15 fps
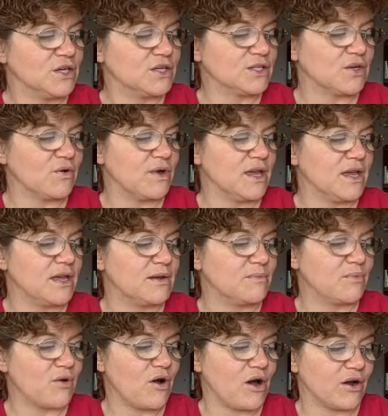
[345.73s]
So in
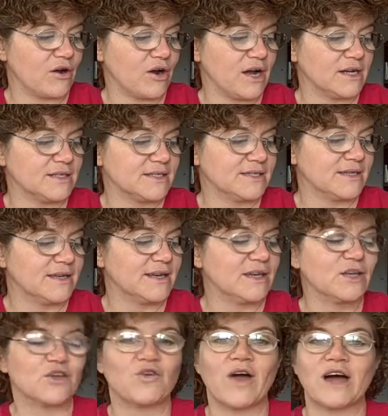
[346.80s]
progress,
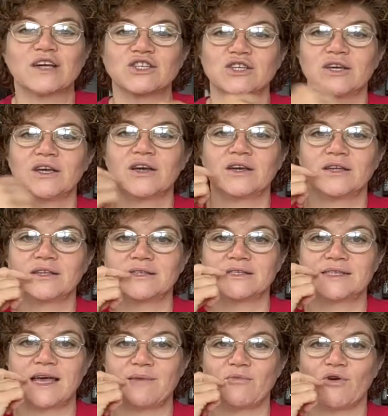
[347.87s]
you actually
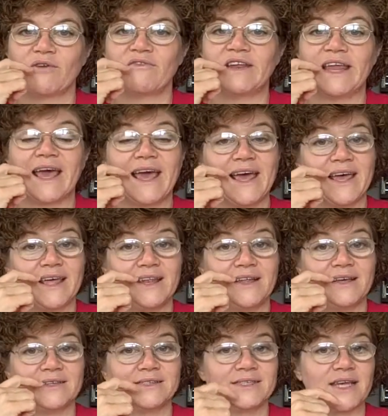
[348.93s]
say more of an N
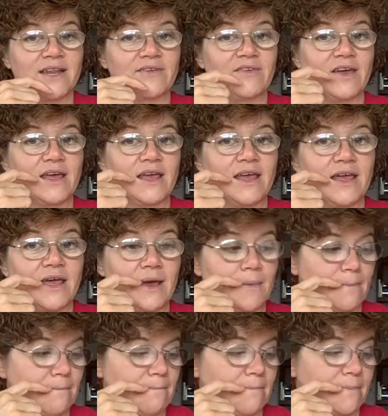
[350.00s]
instead of an
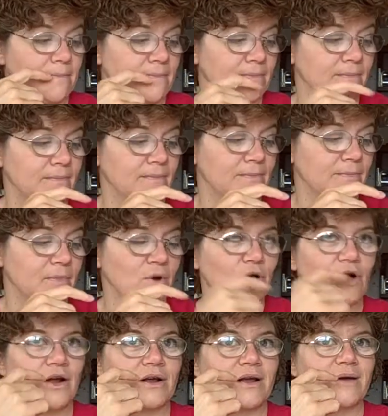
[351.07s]
M.
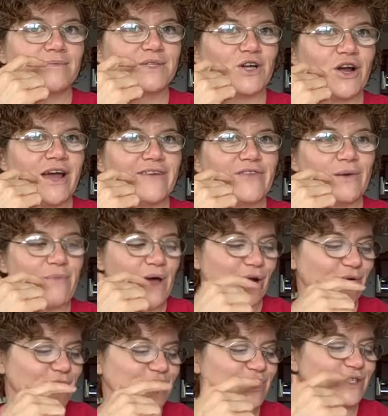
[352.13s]
Or, I'm sorry, I have that
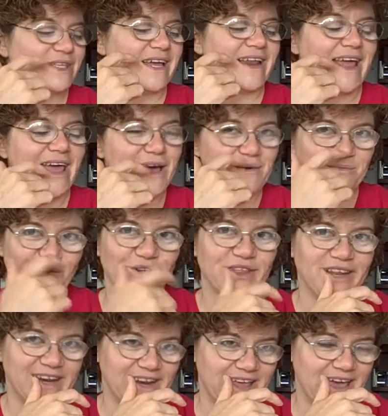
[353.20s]
backwards. You say an M more
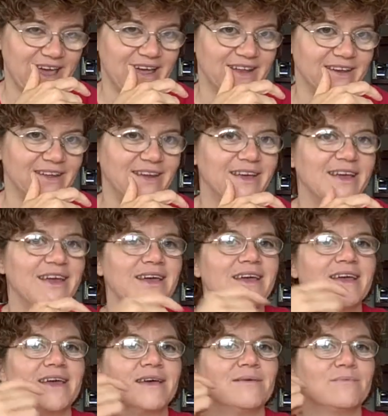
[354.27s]
than an N.
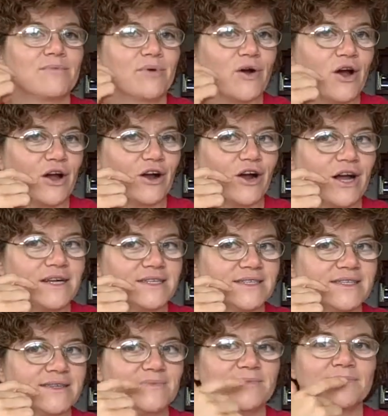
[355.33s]
In
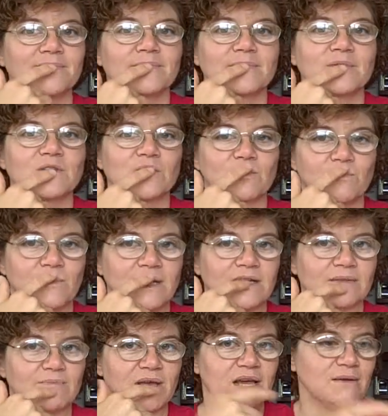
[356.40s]
progress. So
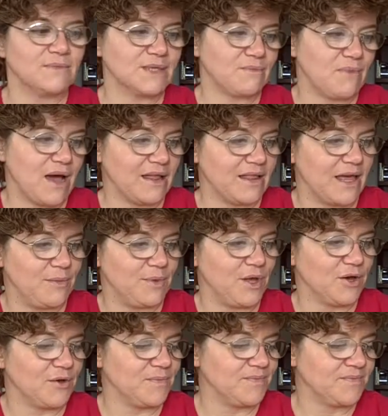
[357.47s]
it becomes a
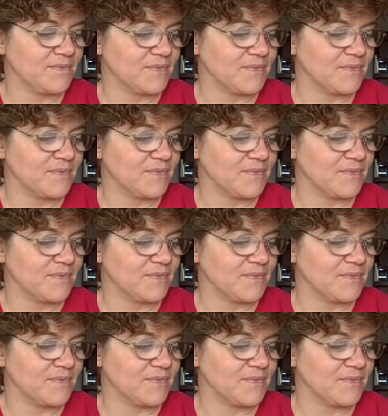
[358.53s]
bilabial.